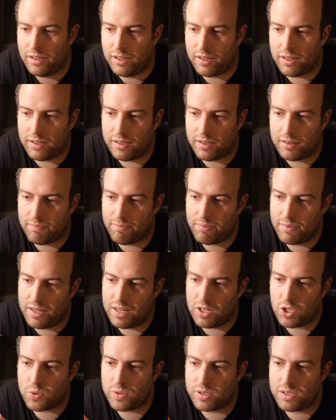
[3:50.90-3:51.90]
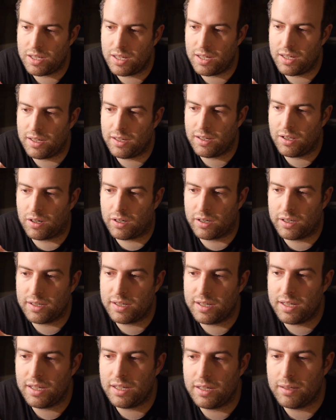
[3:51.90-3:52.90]
uh, interesting
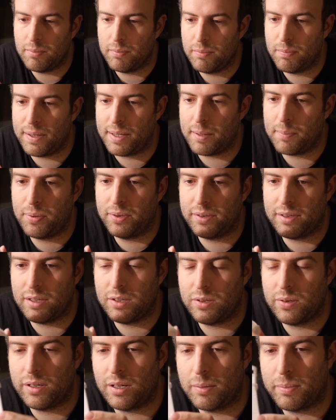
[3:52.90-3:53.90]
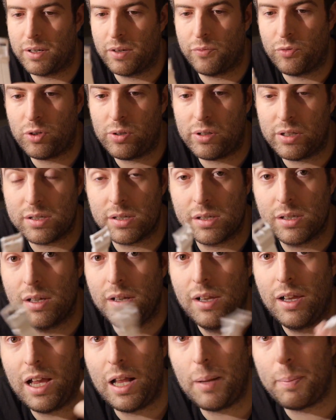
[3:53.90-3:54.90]
R&D being put into here. But of course,
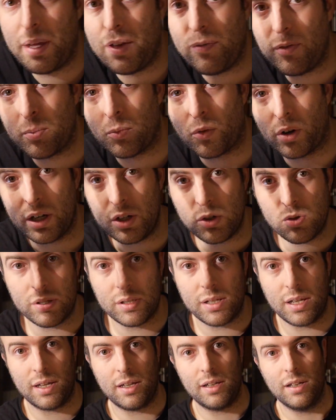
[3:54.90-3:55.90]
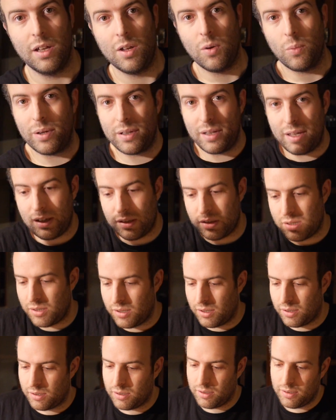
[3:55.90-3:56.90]
it'll be even more interesting when next
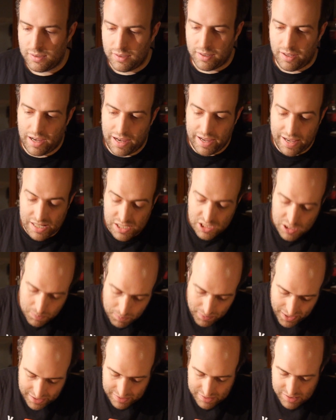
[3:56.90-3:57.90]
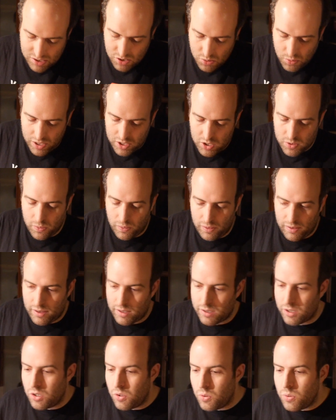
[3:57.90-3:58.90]
year I expect Swatch
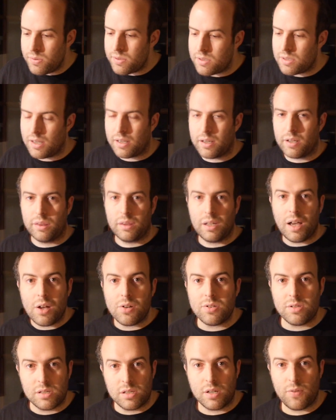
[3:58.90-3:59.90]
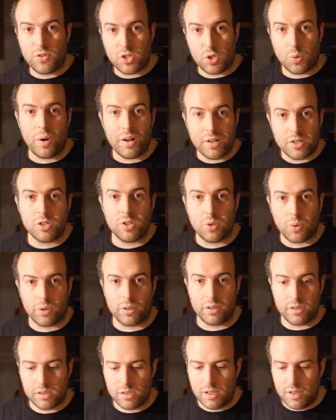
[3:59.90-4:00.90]
will use their thousands of Swatch
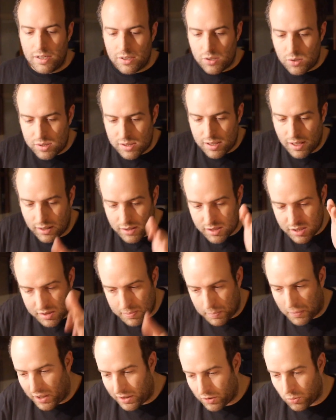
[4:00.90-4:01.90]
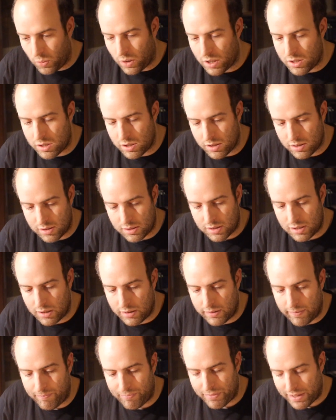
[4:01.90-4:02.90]
stores to sell smartwatches.
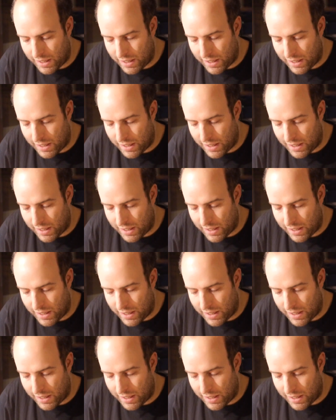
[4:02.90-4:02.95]
So